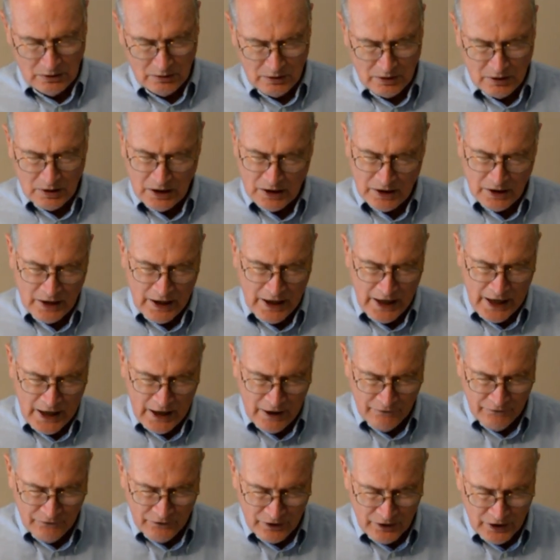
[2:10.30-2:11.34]
cut it in
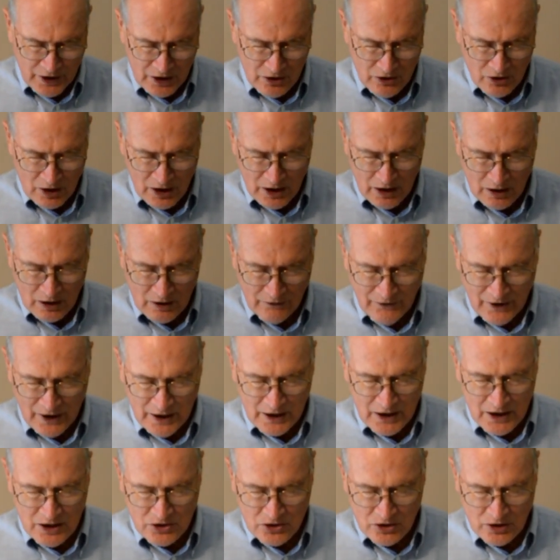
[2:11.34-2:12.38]
half, and then you got to
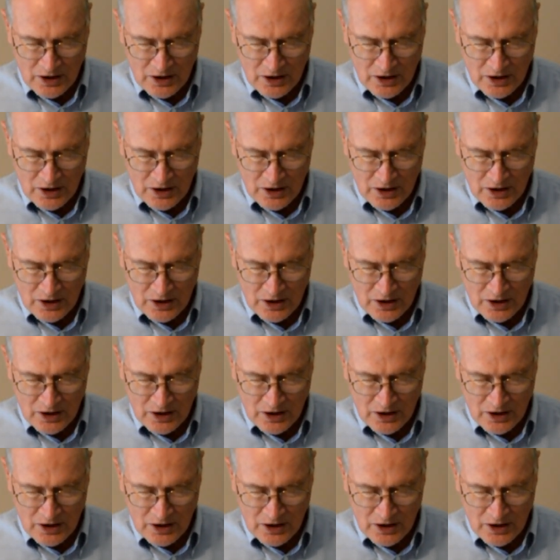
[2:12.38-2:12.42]
divide each